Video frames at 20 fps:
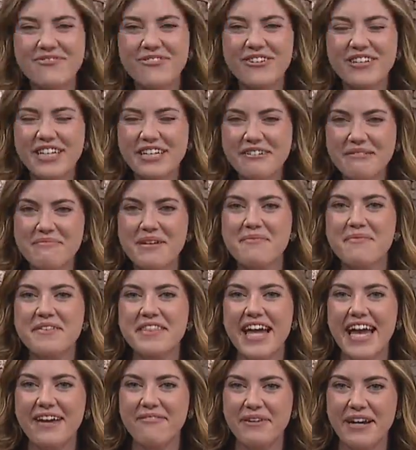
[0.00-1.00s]
morning. You remember
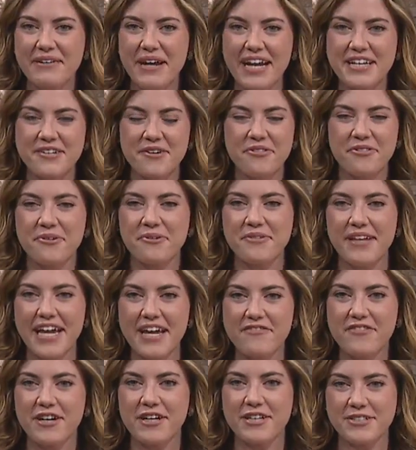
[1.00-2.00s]
that when I had to go through
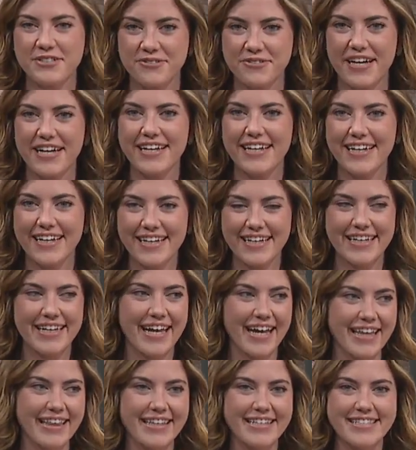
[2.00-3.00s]
lifeguard training?
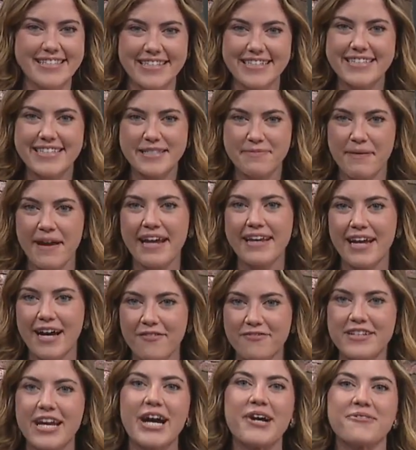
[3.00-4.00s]
Yeah, this, this is paying
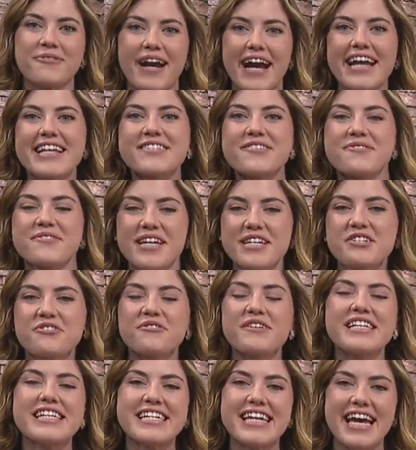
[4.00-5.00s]
off now, right? So
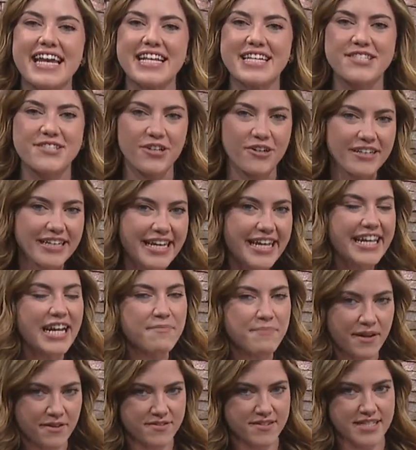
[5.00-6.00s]
central Indiana is starting to heat
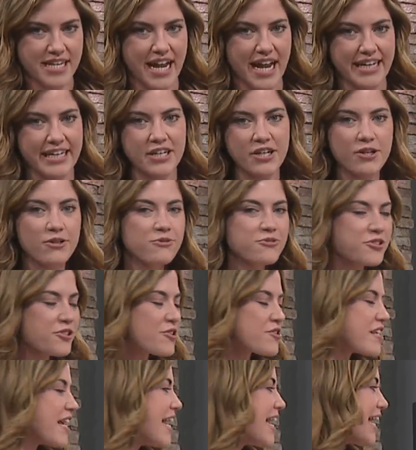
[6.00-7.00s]
up outside and
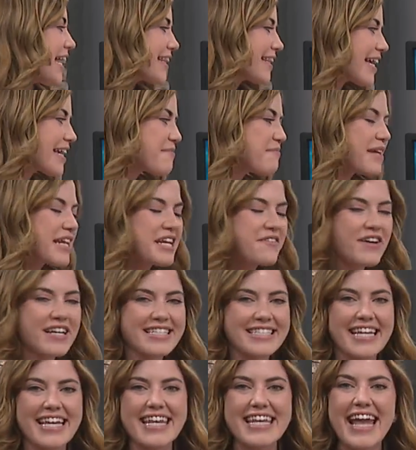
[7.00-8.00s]
Hoosiers, like many of
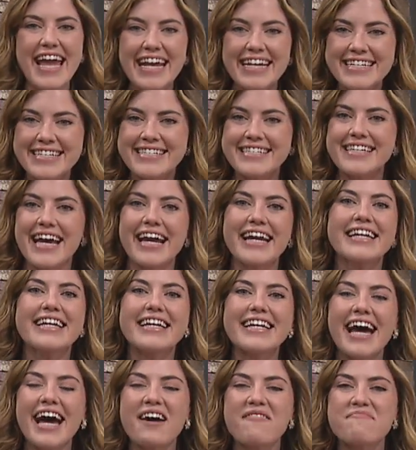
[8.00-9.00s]
us, getting
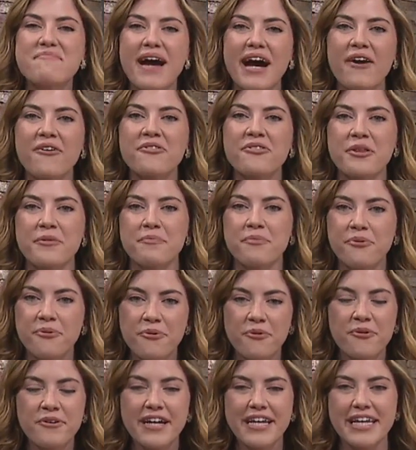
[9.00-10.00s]
excited about the
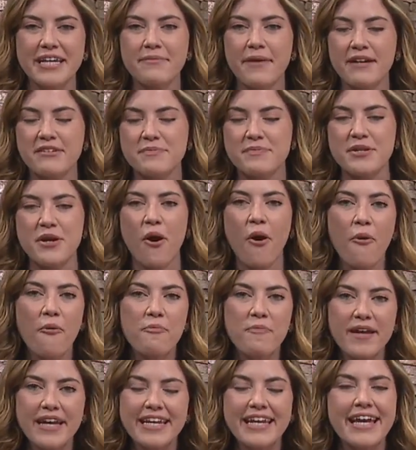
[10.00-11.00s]
pool getting about to be
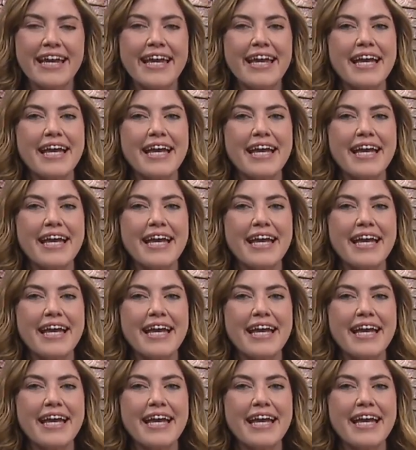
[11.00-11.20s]
open.